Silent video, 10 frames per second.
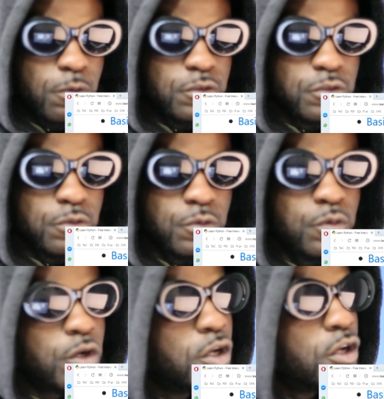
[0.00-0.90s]
to
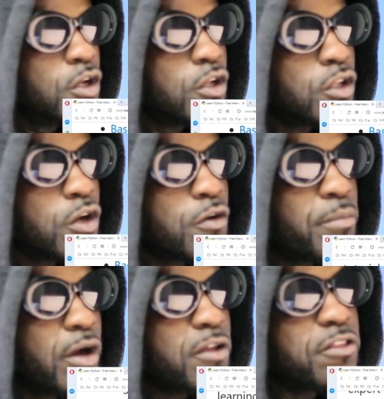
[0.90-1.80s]

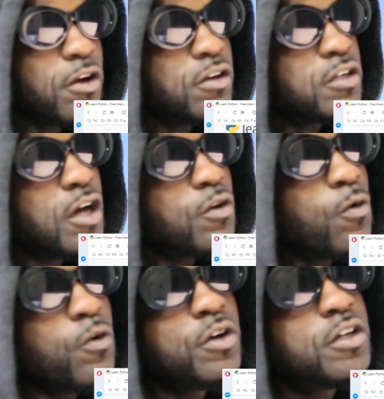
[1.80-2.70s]

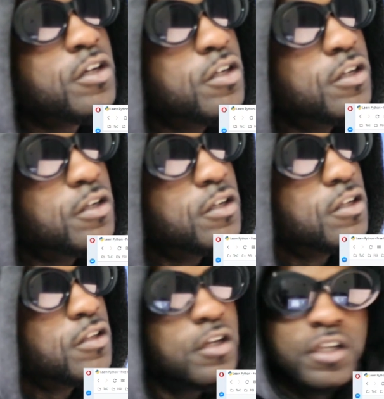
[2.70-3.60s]
learnpython.org.
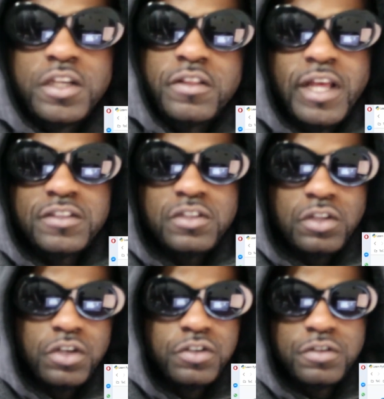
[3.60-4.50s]
Again, that's
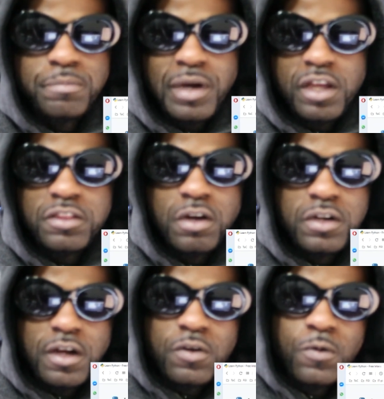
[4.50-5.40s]

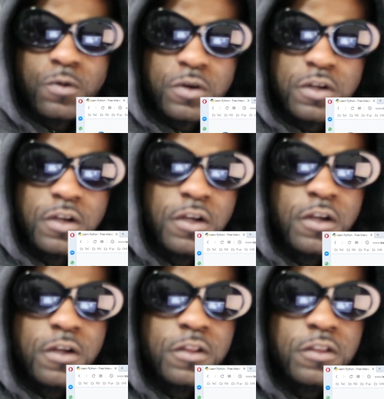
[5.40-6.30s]
learnpython.org.
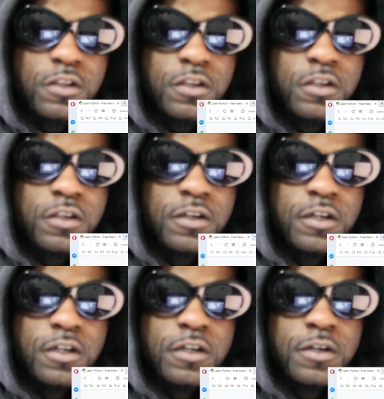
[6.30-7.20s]
The
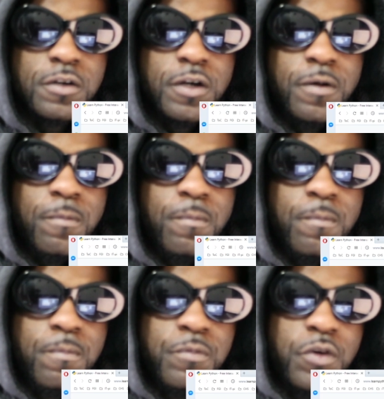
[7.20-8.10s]

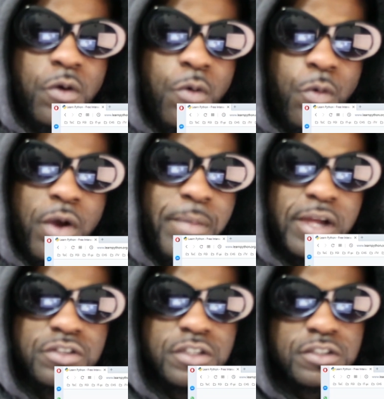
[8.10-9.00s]
the web
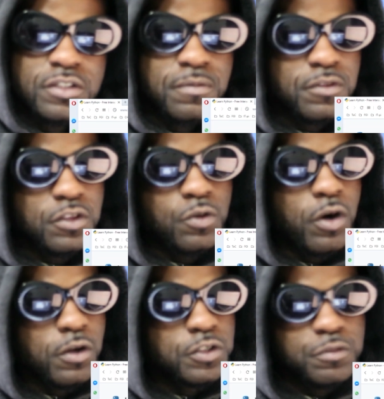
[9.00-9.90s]
address, the
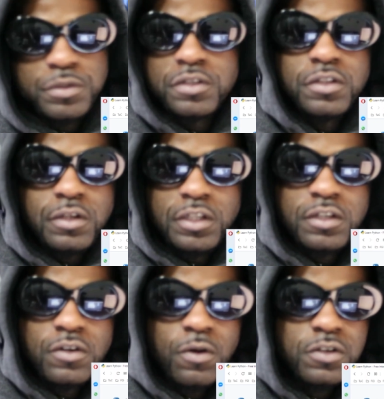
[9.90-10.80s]
URL should be in the link
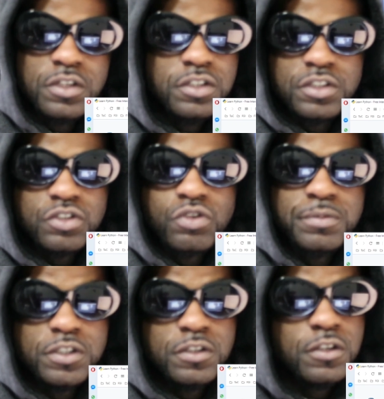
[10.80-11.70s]
or in the description.